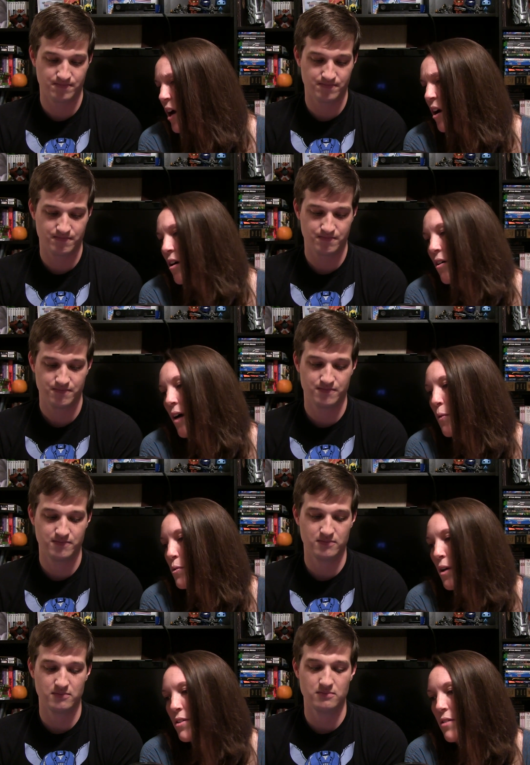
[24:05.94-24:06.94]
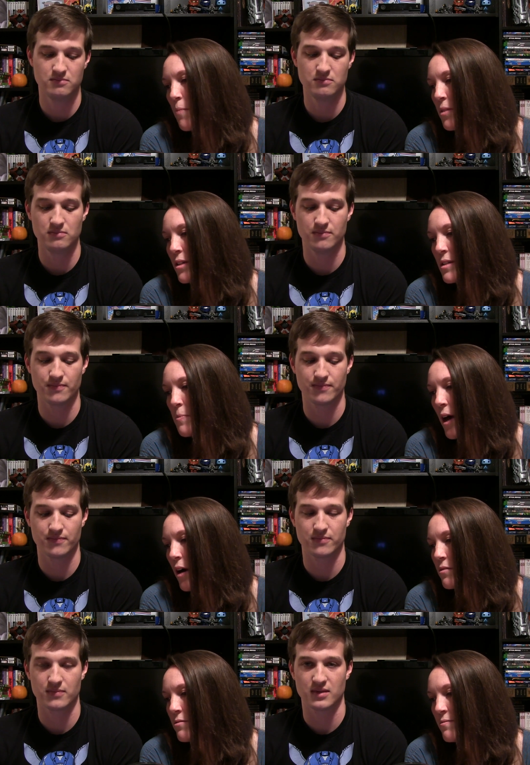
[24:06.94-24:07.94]
Speaker 1: Oh, I would rather not be able to
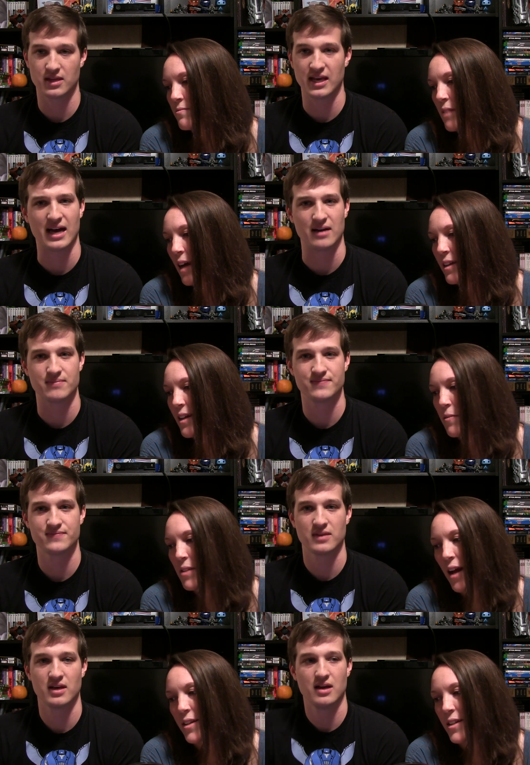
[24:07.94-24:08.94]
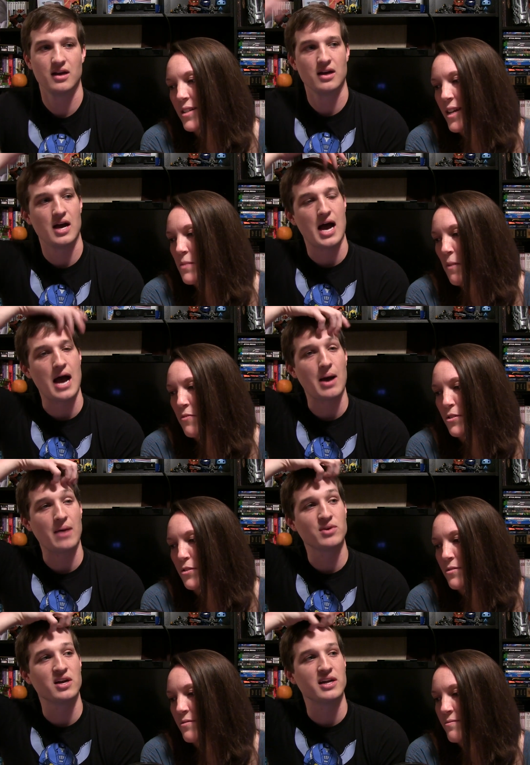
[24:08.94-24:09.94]
smell. Yeah, I need I need to taste my.
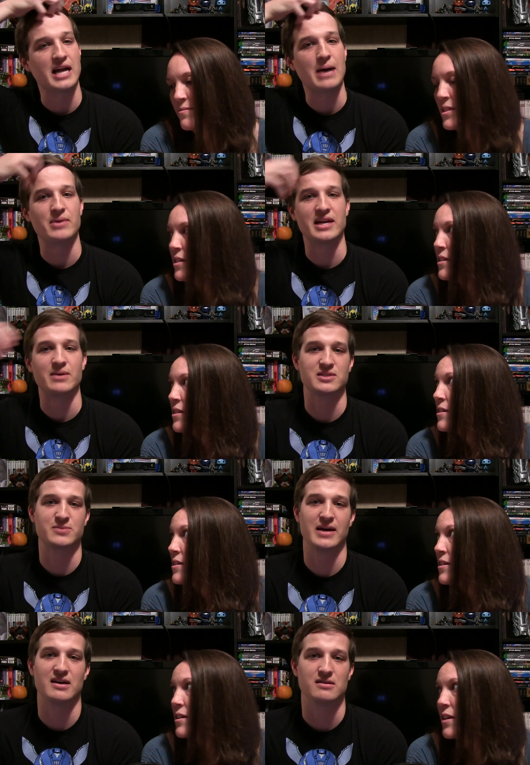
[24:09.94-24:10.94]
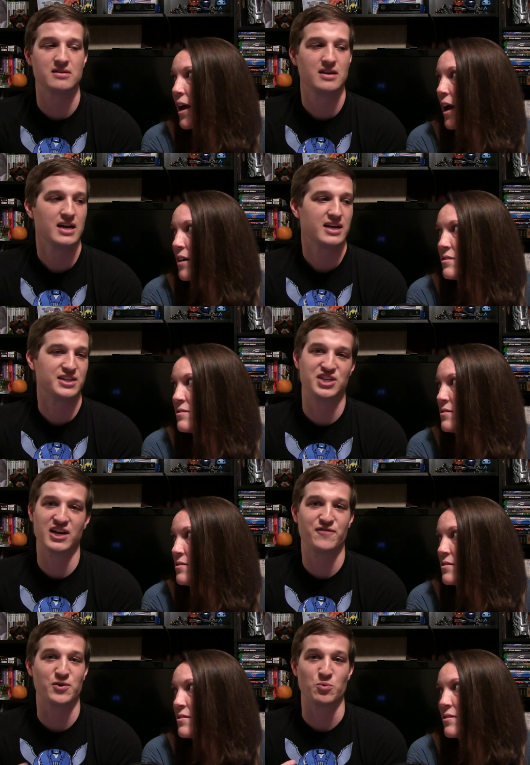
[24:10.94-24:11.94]
Food. I, am good
Speaker 2: not being able to smell. Yeah,
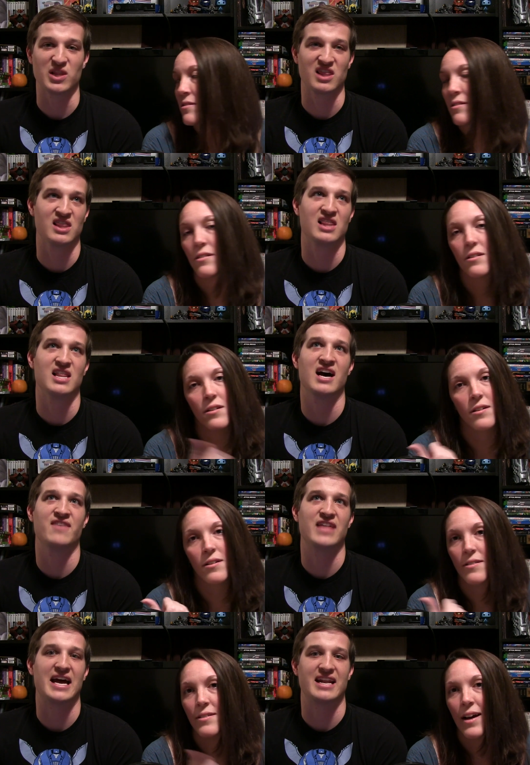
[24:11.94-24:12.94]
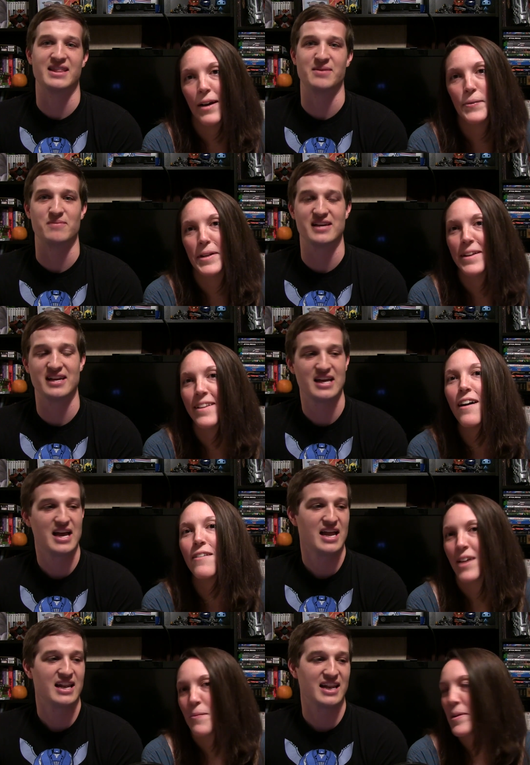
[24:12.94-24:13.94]
Jennifer would oh, love that. I the, would
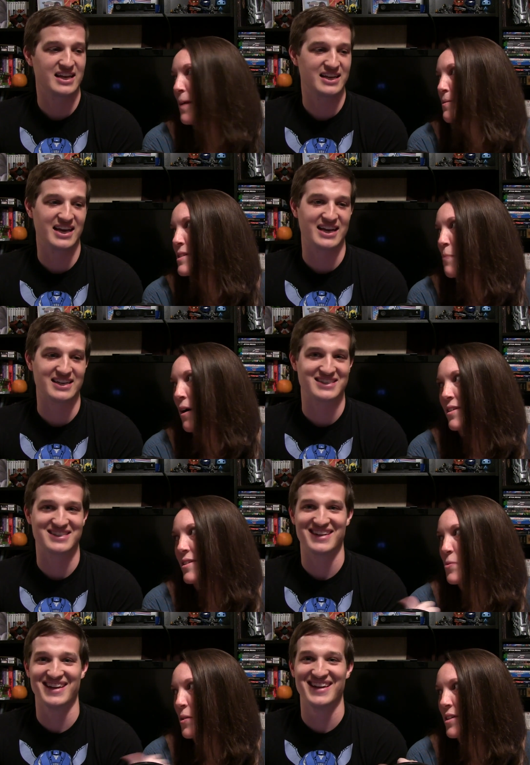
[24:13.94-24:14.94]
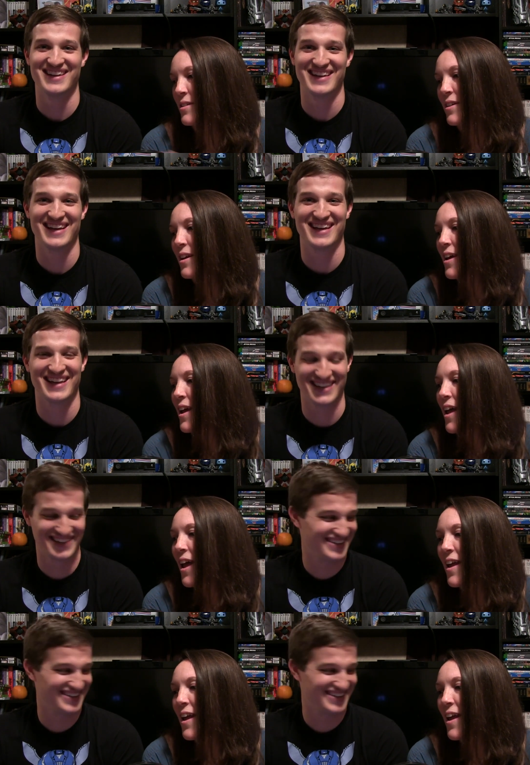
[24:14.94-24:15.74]
Speaker 1: love not being able to yes. smell this one.